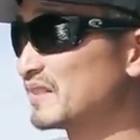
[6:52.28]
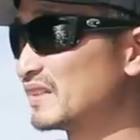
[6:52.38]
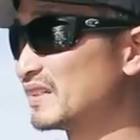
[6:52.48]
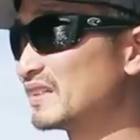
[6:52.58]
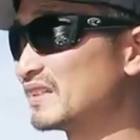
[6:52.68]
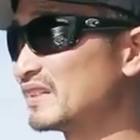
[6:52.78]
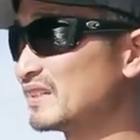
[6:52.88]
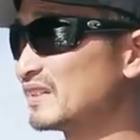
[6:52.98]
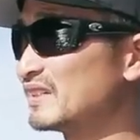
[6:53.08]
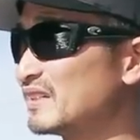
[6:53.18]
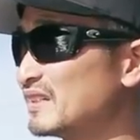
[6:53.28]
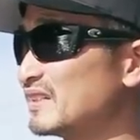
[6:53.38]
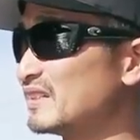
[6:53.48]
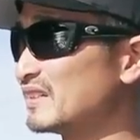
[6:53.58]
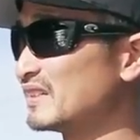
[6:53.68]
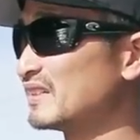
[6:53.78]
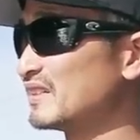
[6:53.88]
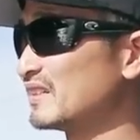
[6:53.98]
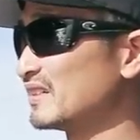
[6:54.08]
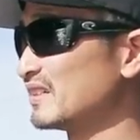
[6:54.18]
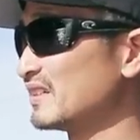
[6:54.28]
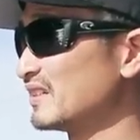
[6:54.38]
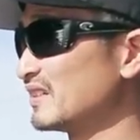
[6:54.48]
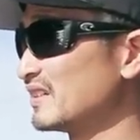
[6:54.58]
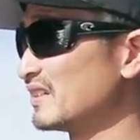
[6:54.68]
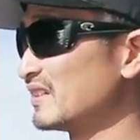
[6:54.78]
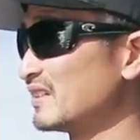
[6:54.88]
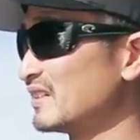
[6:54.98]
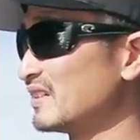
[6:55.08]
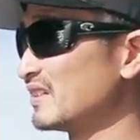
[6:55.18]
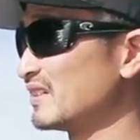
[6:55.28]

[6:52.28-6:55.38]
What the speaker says: Nothing is said.